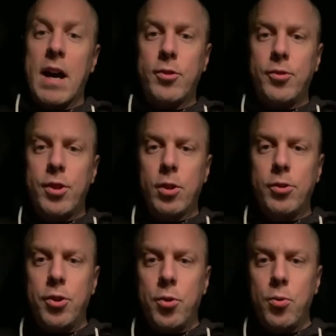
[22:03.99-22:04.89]
I'll still
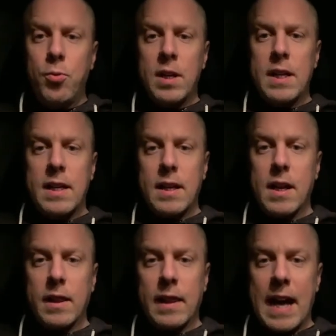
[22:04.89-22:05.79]
do
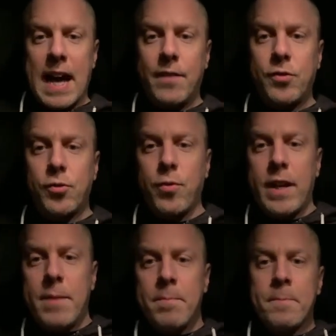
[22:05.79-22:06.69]
a live
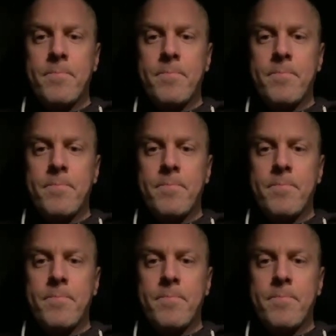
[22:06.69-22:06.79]
stream